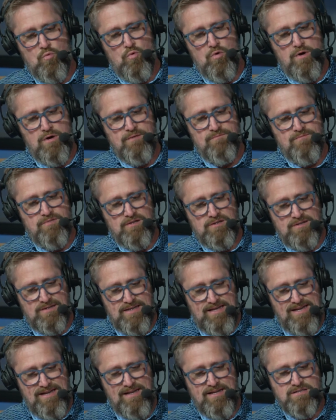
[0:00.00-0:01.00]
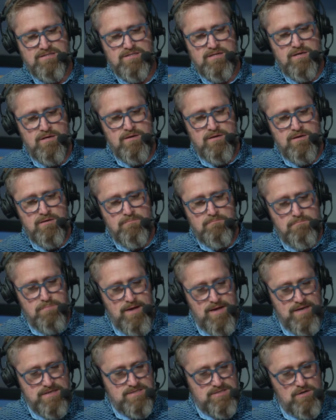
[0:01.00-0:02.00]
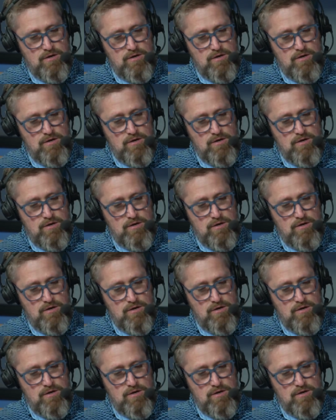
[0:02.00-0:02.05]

one of the league's best?